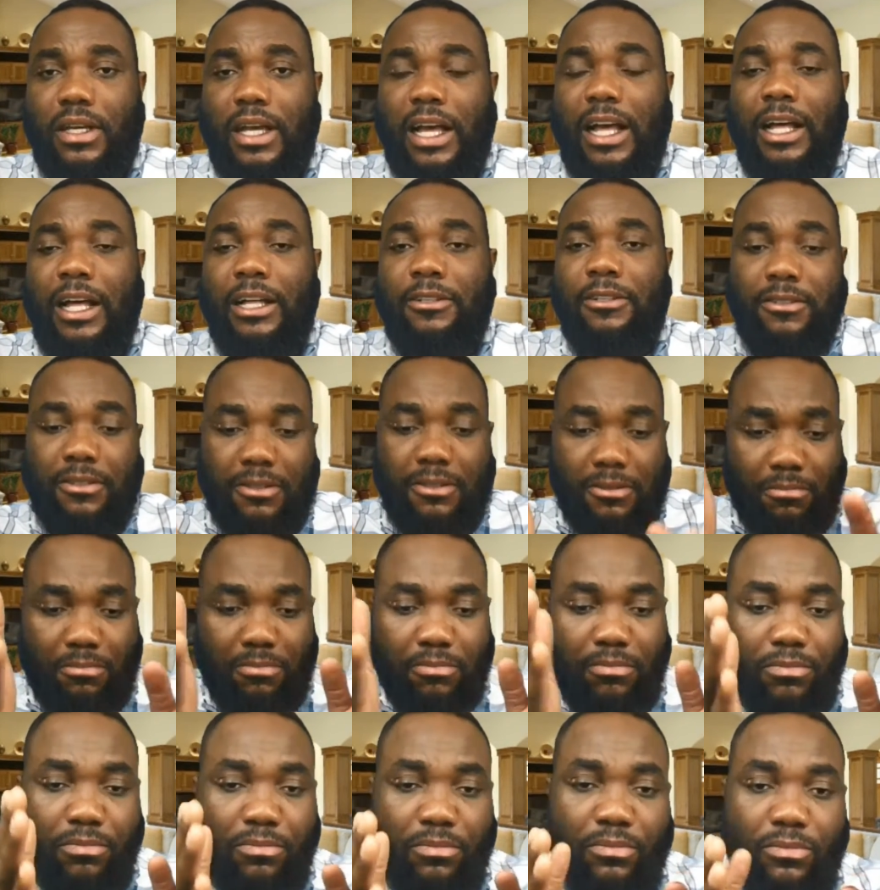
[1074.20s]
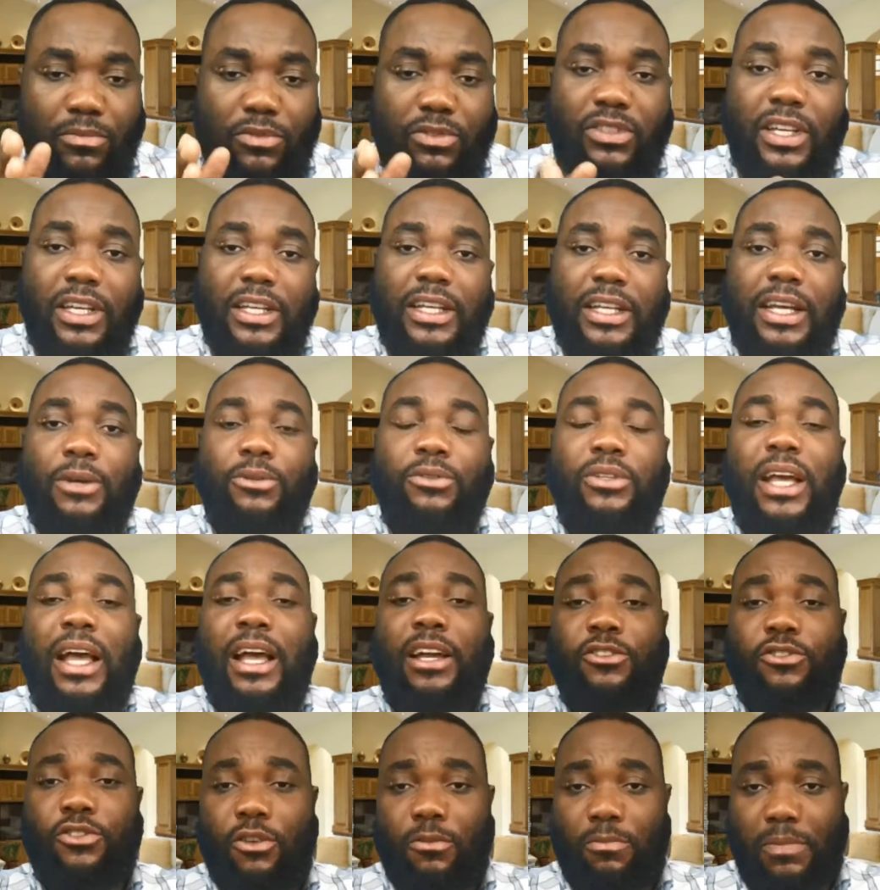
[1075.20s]
and set out
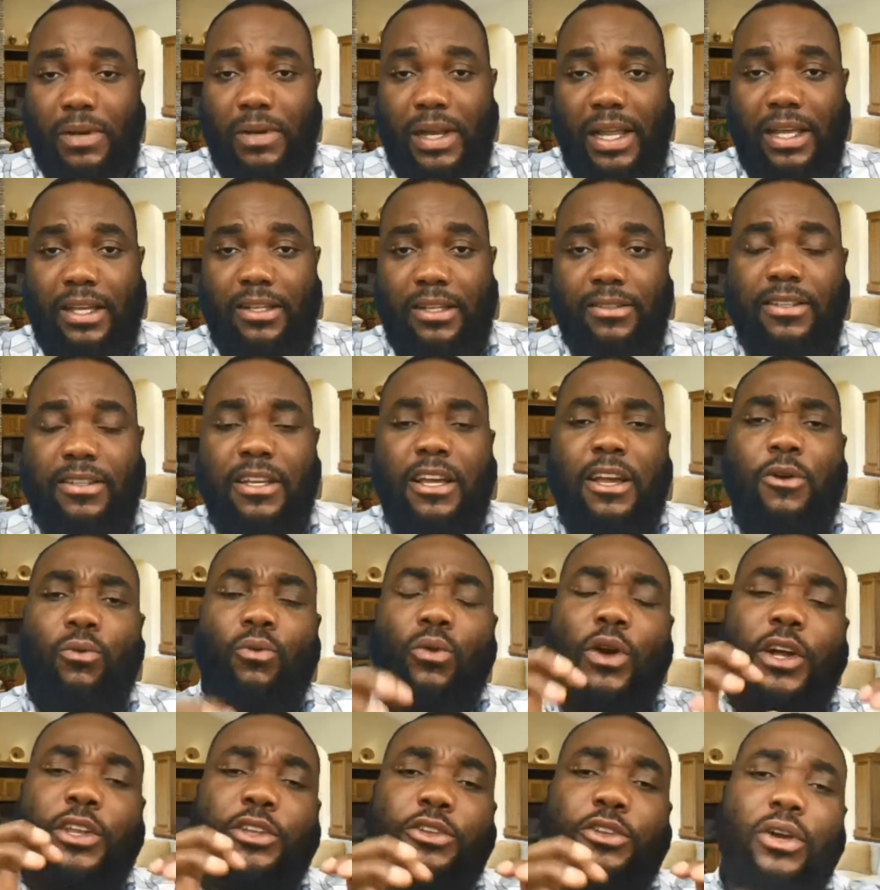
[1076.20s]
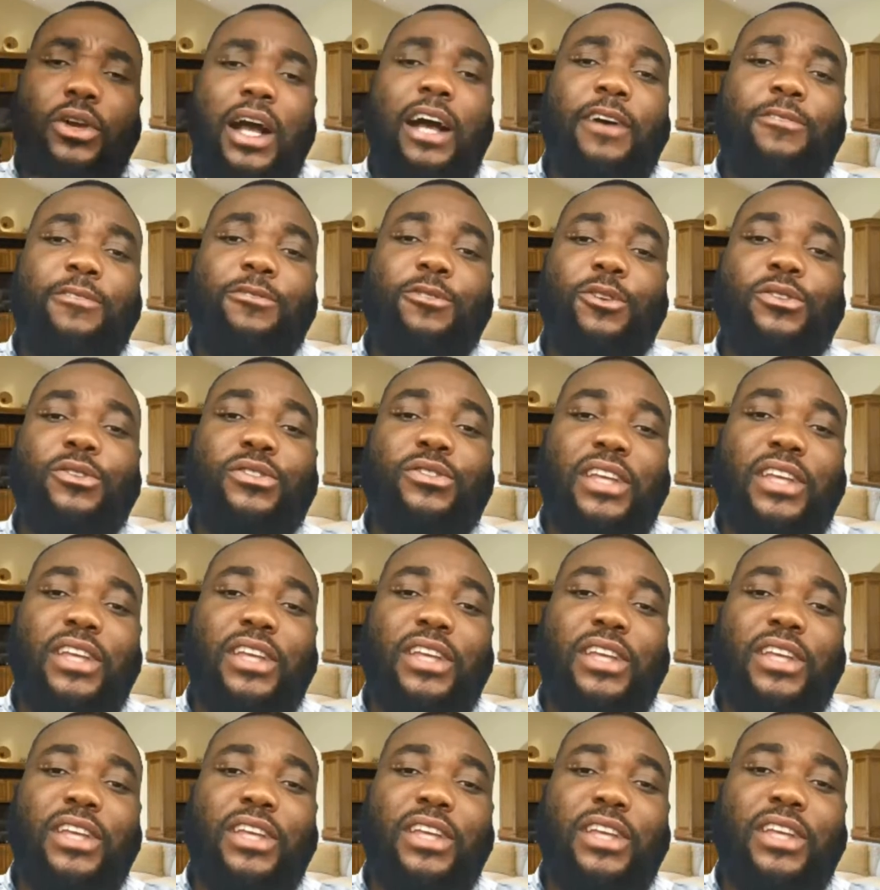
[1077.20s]
action plans. When you have those
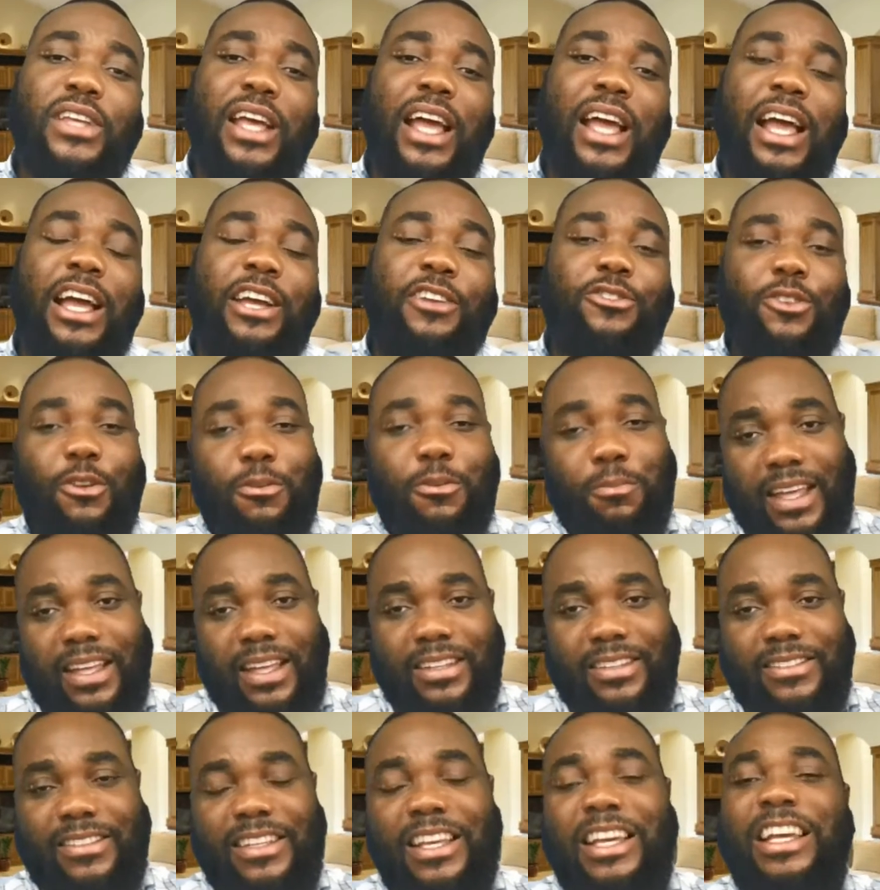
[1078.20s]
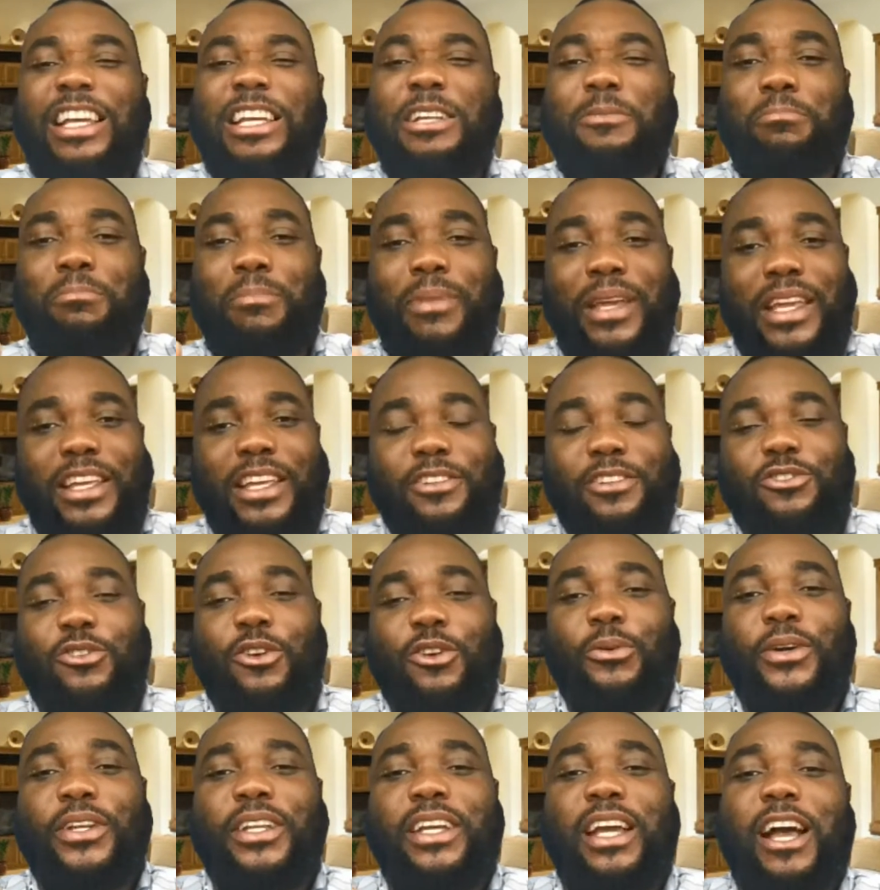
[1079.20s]
action plans, it means you
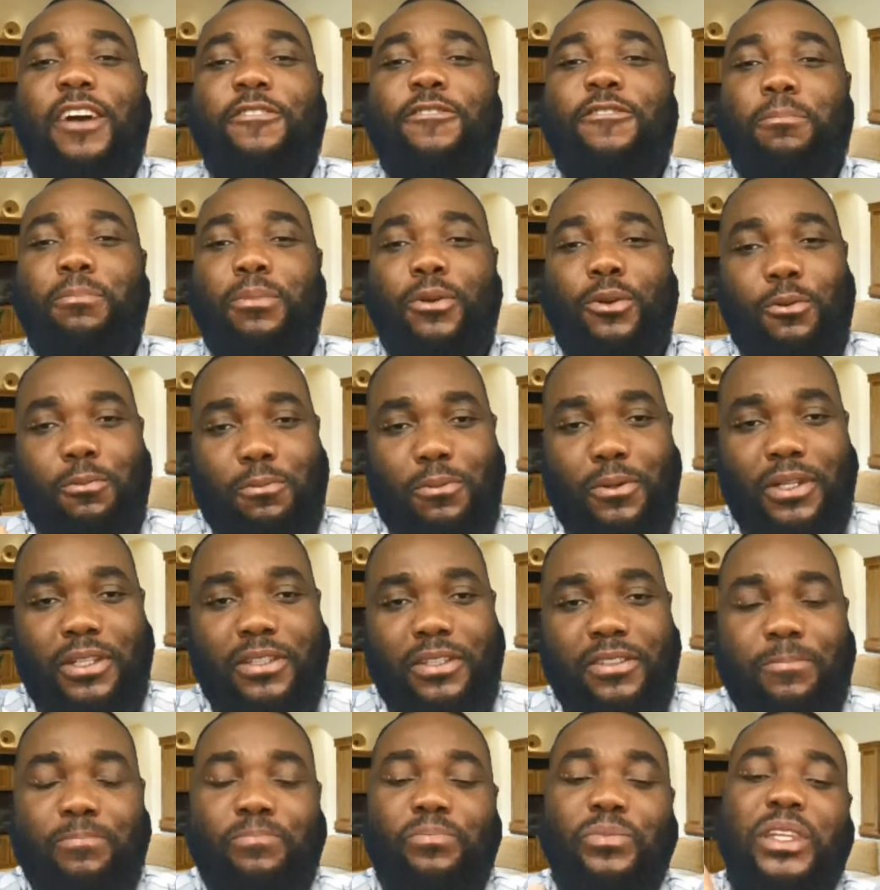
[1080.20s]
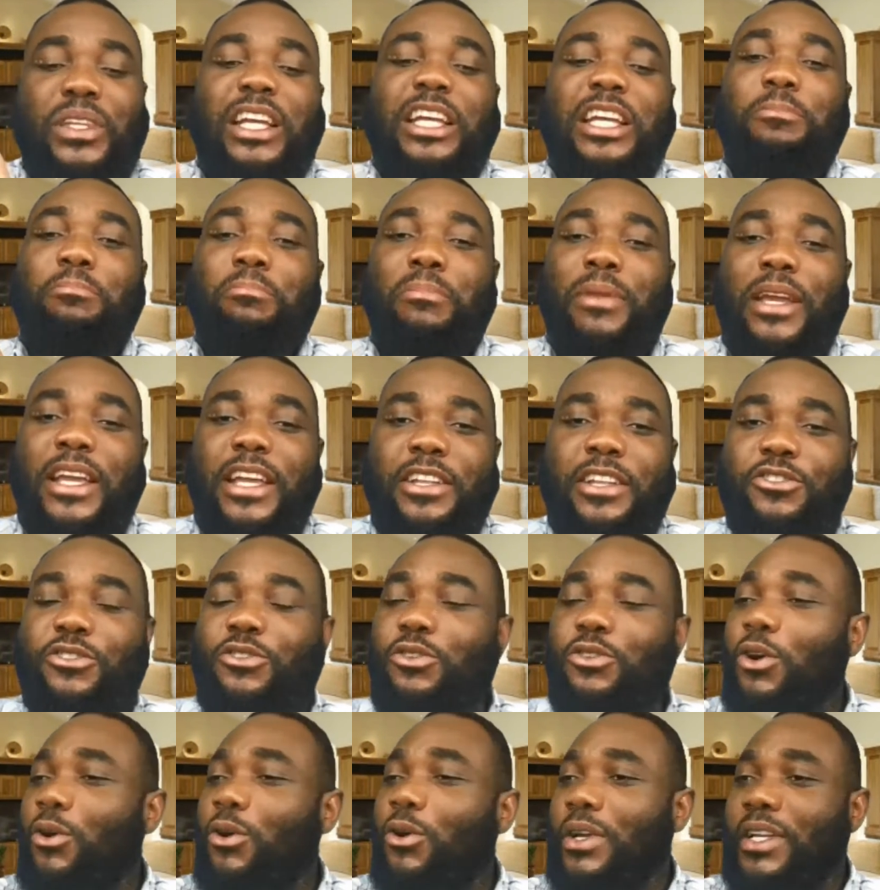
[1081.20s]
already have a blueprint. It means
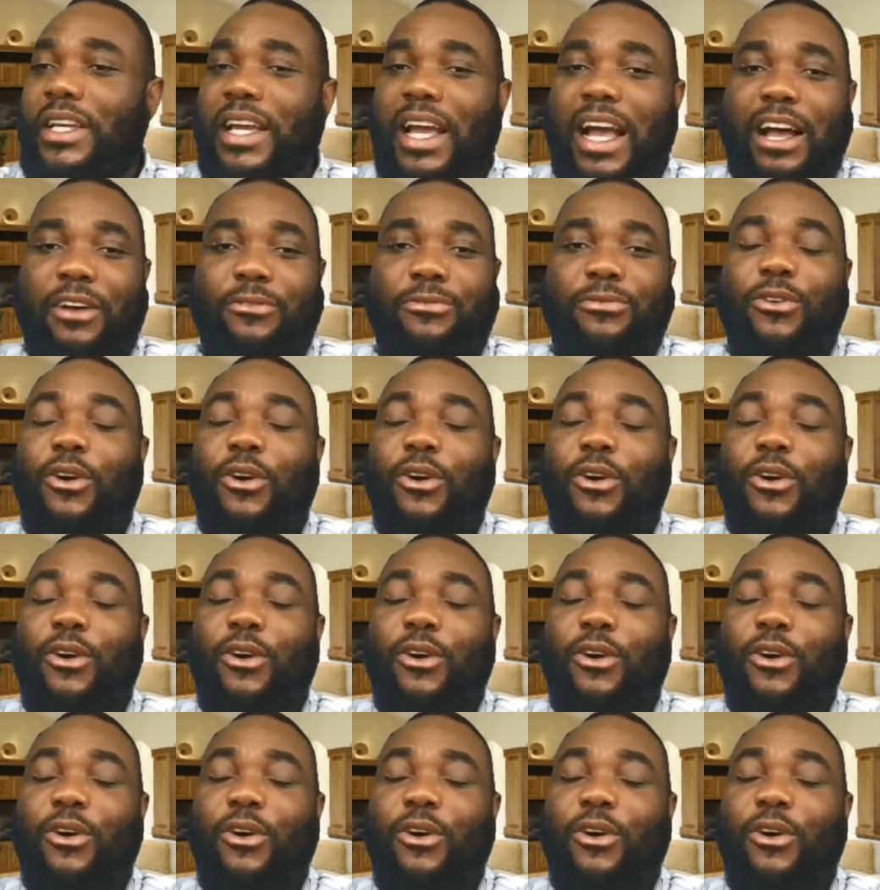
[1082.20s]
you already have